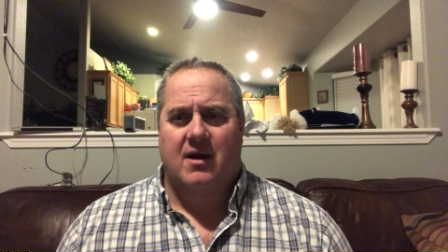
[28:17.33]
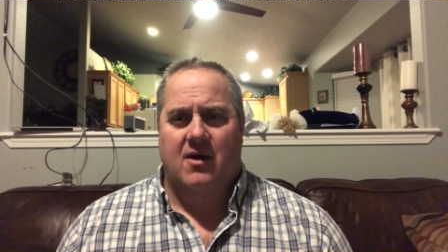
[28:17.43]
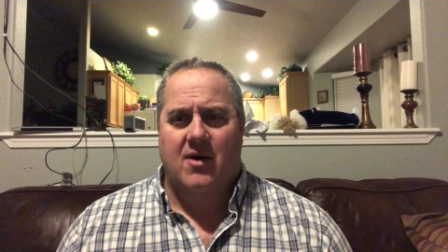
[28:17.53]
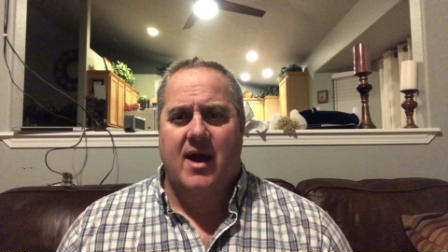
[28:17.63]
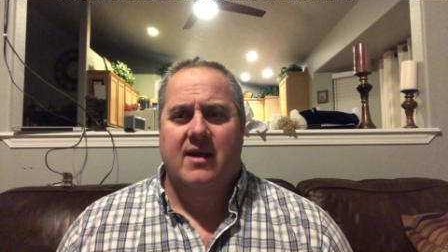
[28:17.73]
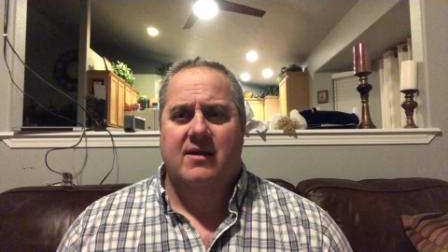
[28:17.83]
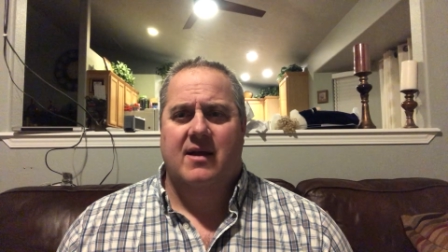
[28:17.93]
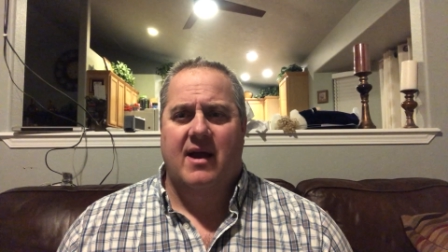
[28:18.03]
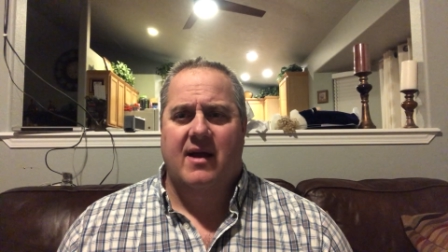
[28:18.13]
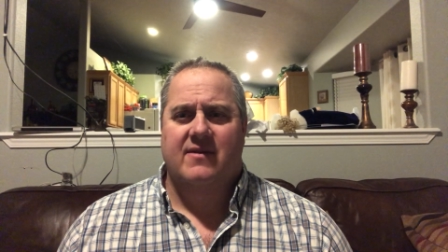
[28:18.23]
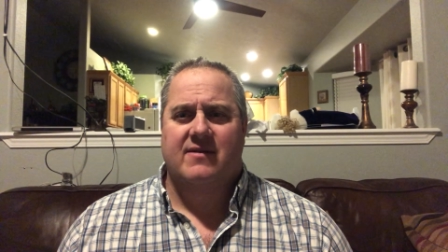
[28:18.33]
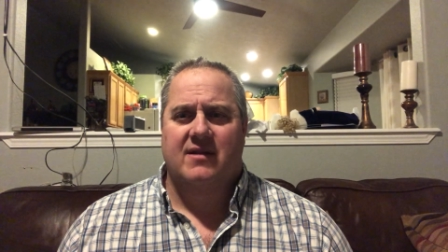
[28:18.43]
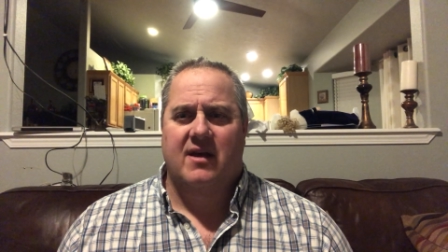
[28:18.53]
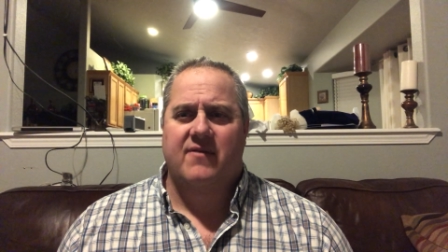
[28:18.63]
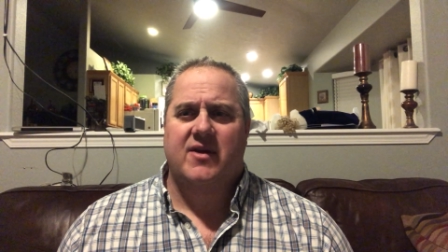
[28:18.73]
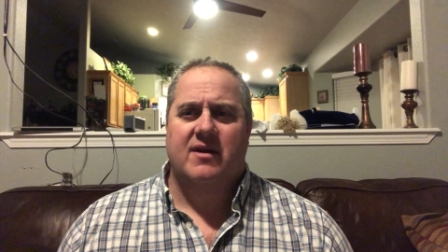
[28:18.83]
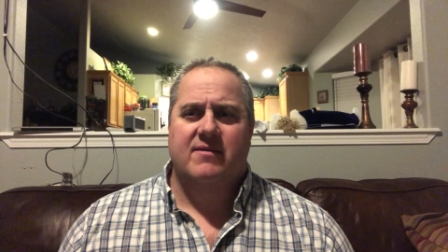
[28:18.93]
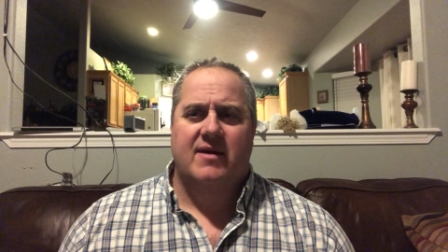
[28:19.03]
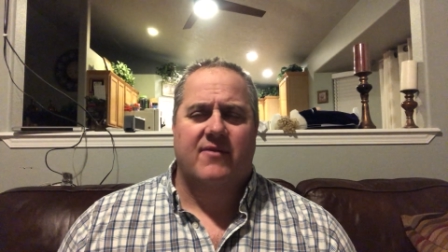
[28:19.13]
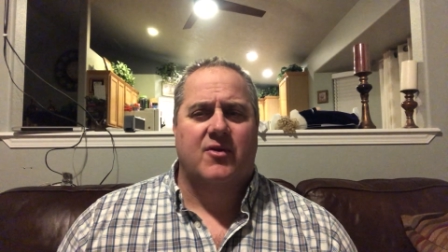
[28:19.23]
All right, you guys, love you.
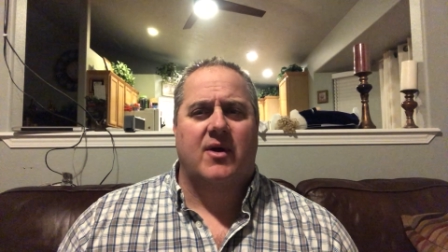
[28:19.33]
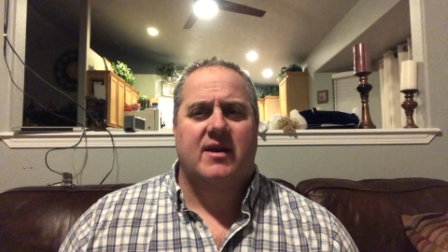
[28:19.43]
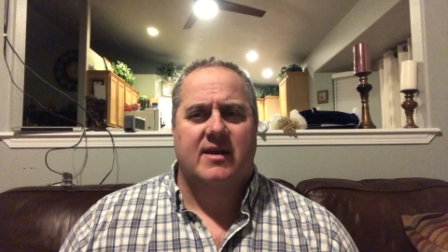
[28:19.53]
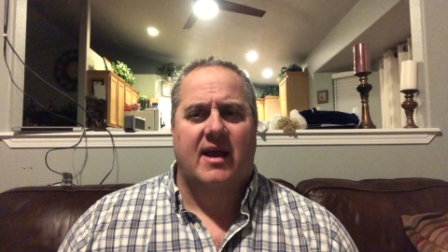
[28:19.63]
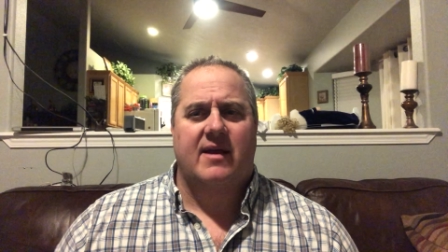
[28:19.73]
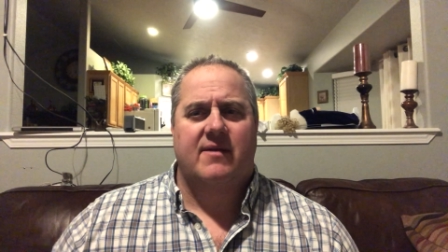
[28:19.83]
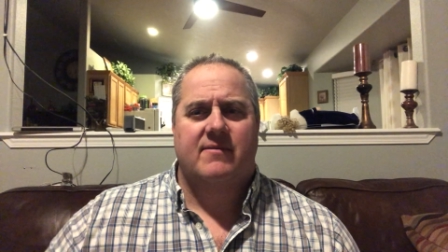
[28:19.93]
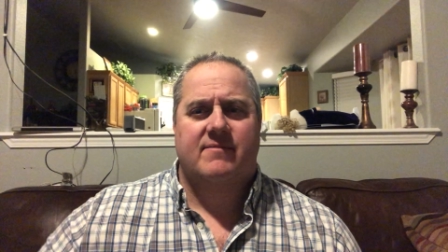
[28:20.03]
Have a great day.